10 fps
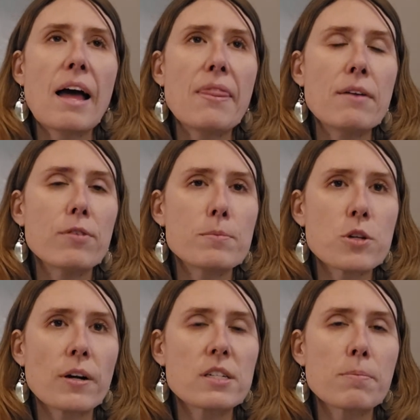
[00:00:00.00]
And then from
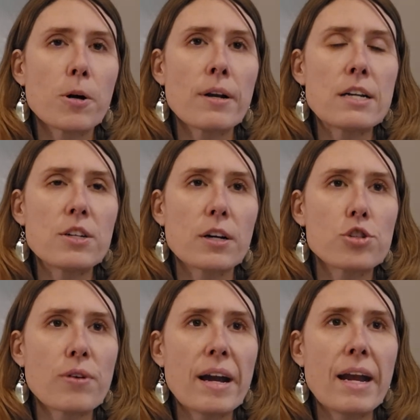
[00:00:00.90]
Zurich to Bern, I took a
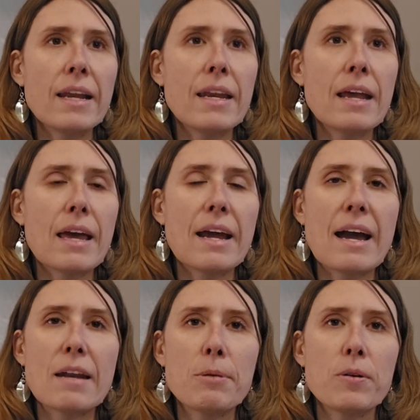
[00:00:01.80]
train and I
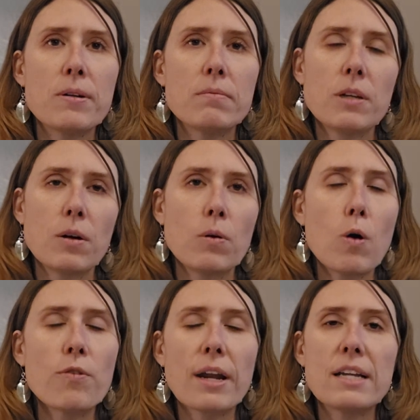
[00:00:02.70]
had about a, you know,
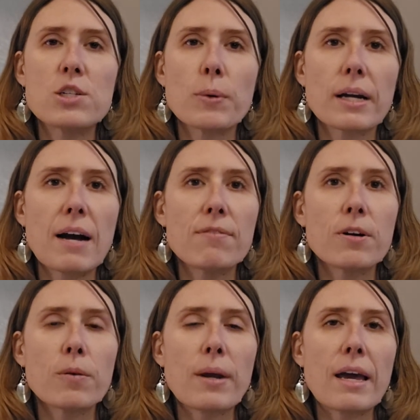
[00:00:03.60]
overnight to
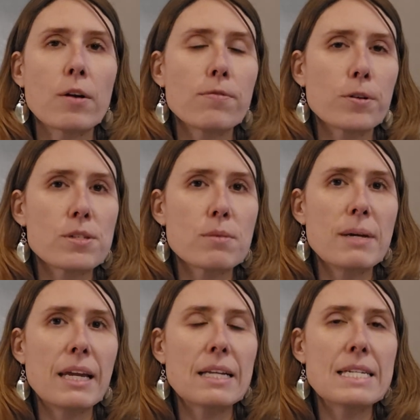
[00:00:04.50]
recover. We had our first
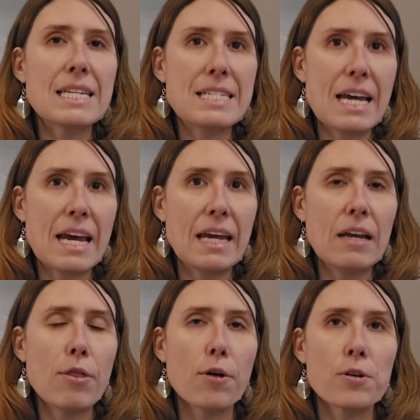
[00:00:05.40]
meeting
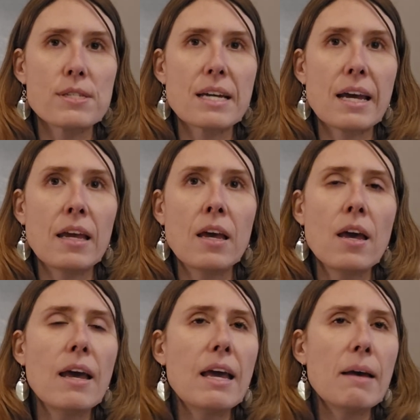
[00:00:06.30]
today, Thursday.
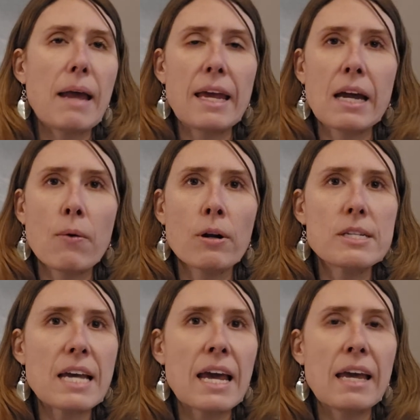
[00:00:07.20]
8-hour
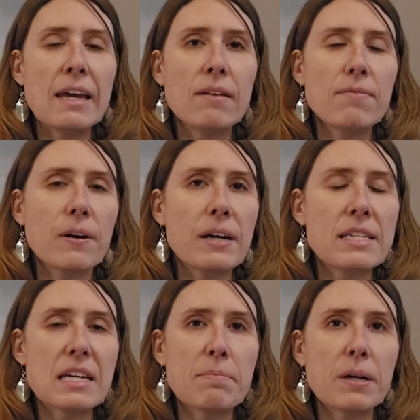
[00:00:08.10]
day, very
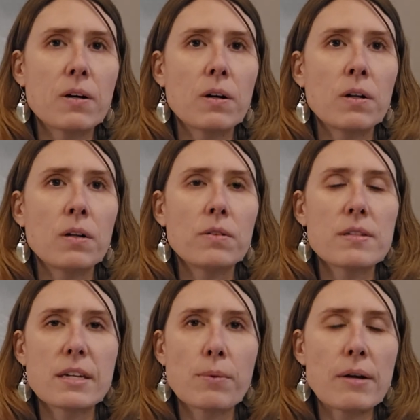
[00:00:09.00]
typical,
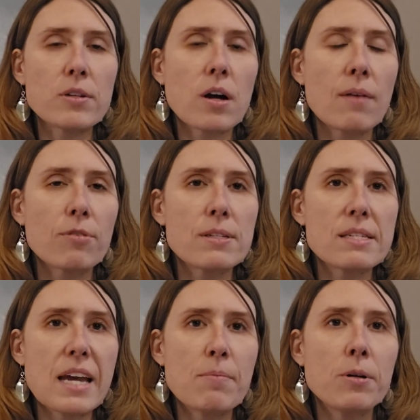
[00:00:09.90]
sit around a conference
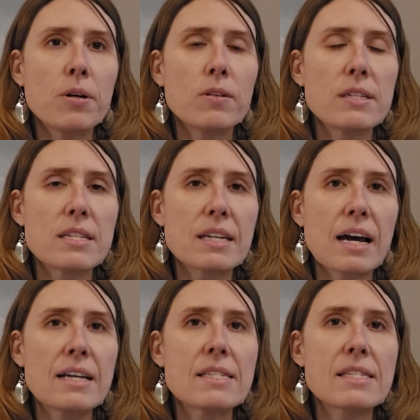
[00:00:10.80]
table,
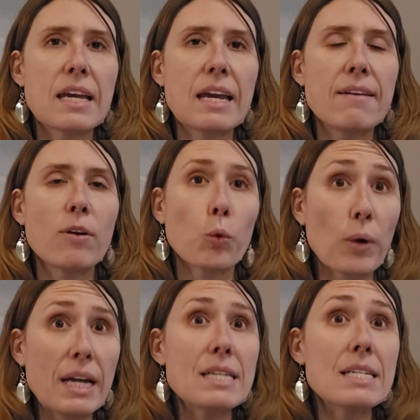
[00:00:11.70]
discuss in
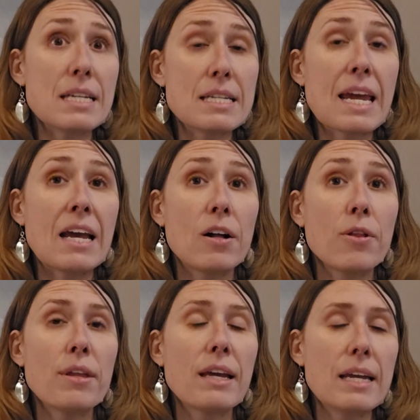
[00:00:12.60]
great
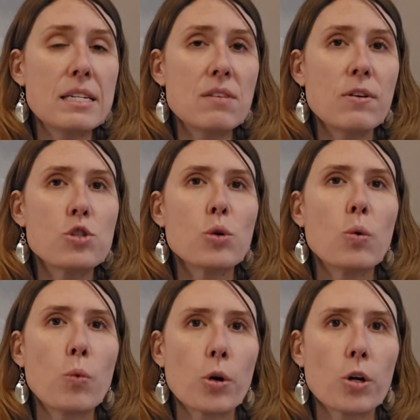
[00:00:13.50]
detail the
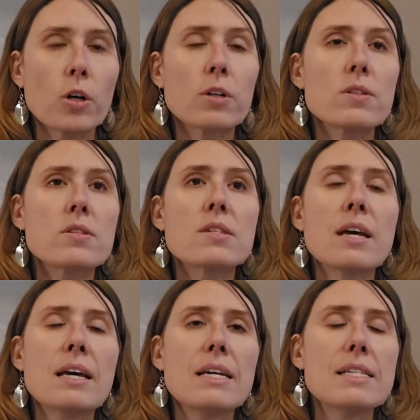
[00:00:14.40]
individual words,
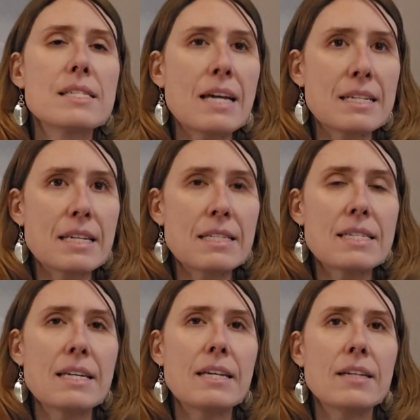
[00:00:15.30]

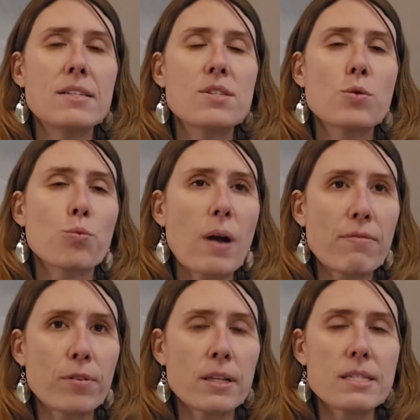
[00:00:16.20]
sentences,
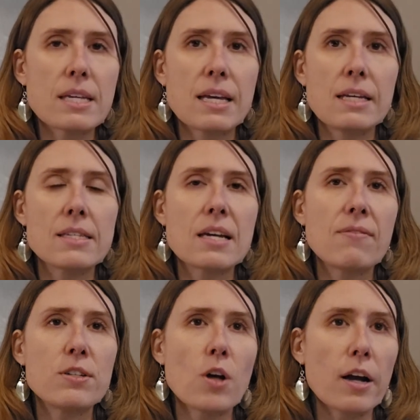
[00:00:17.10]
references
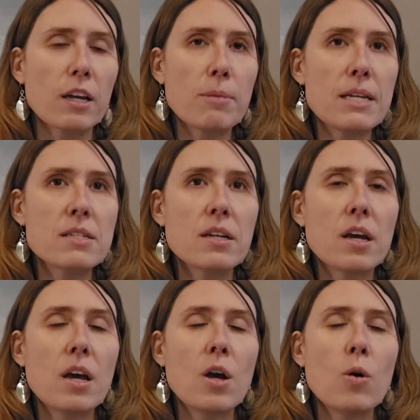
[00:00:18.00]
of a document.
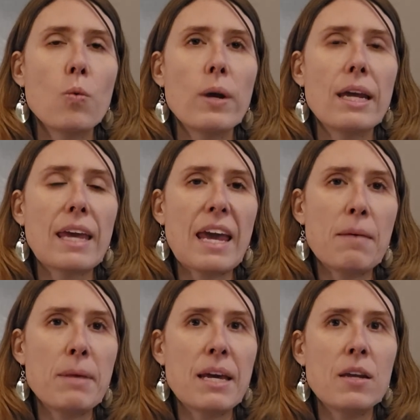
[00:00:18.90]
We
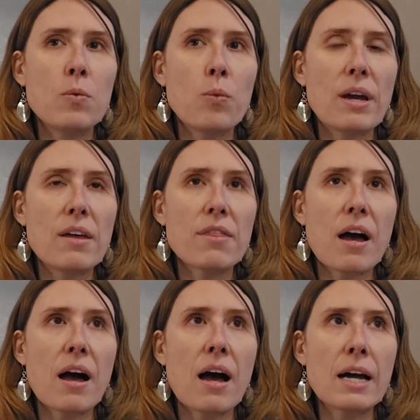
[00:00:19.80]
came in with
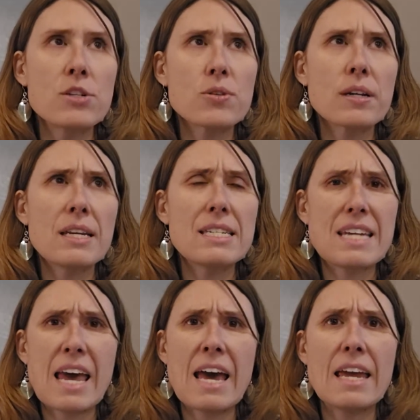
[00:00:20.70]

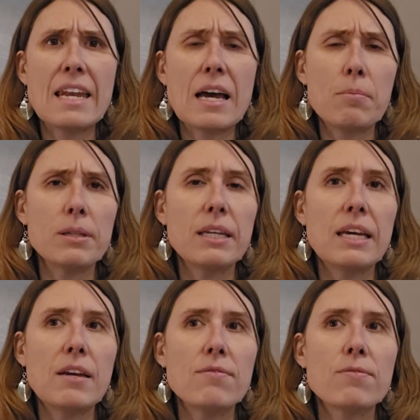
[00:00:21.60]
110, I
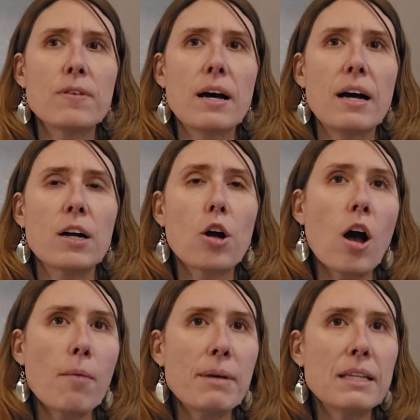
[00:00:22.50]
believe,
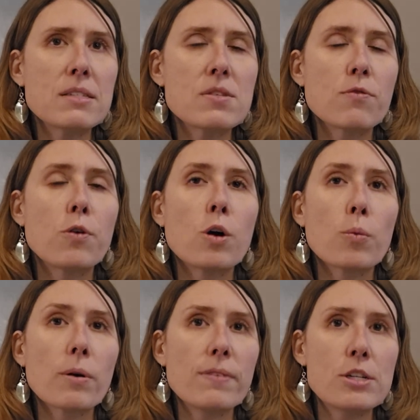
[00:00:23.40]
comments for
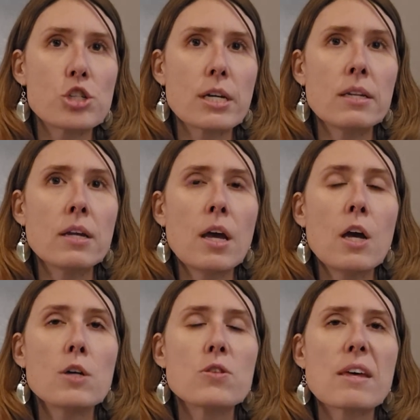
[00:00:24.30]
revision.
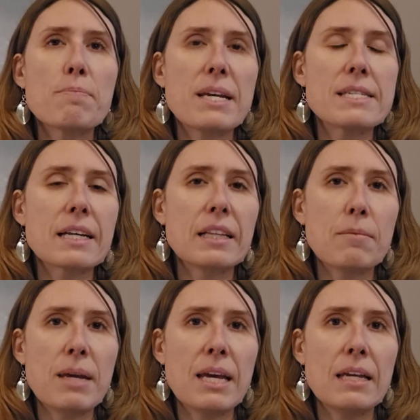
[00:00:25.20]
So that basically
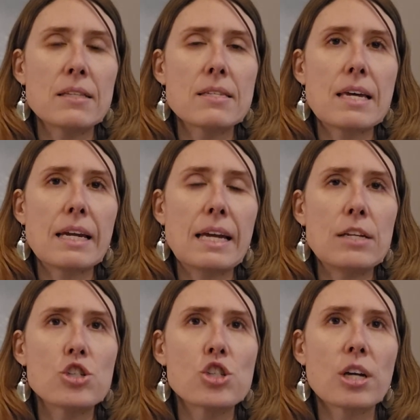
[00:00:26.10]
means that
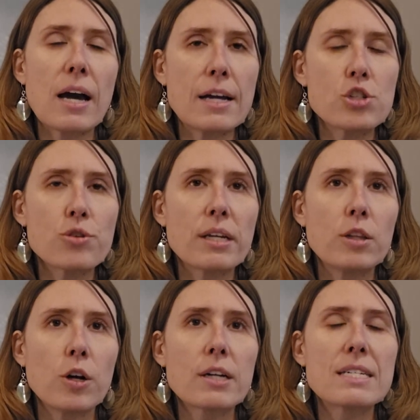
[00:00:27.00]
each country
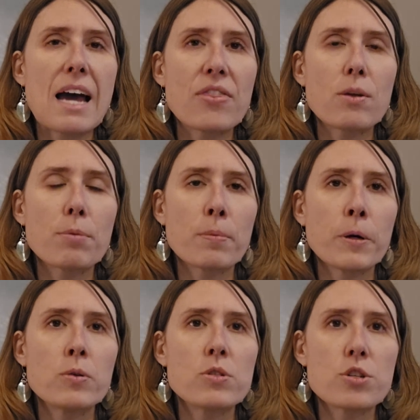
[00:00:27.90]
looked at the
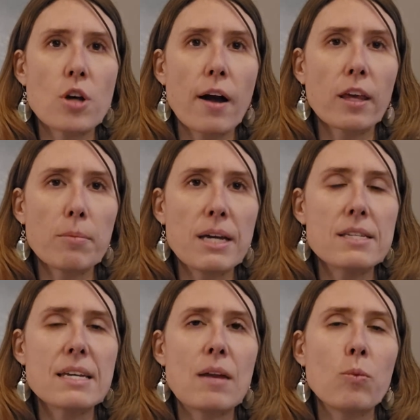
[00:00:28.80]
proposed
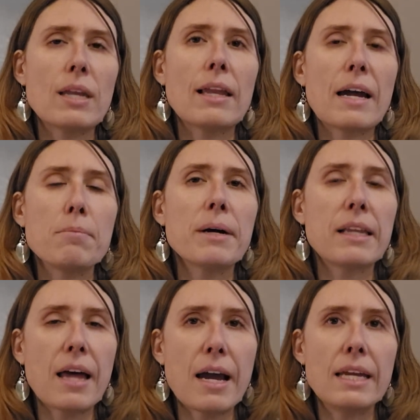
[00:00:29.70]
document and went line by
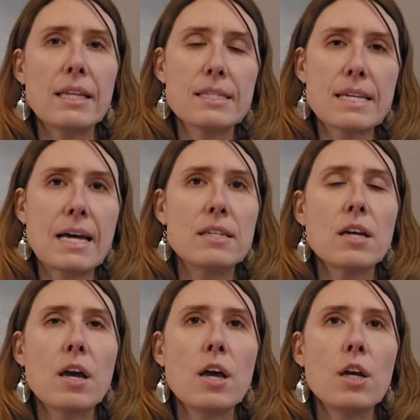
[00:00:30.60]
line and said,
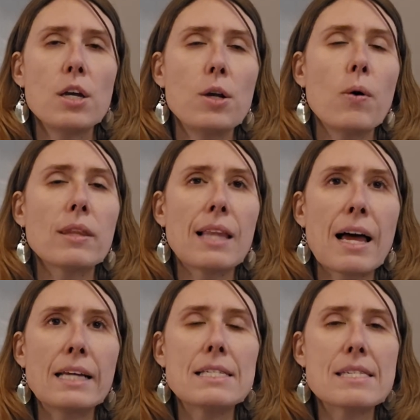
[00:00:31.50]
you know, on
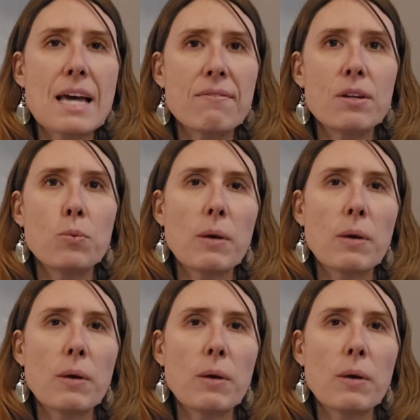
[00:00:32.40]
line 7,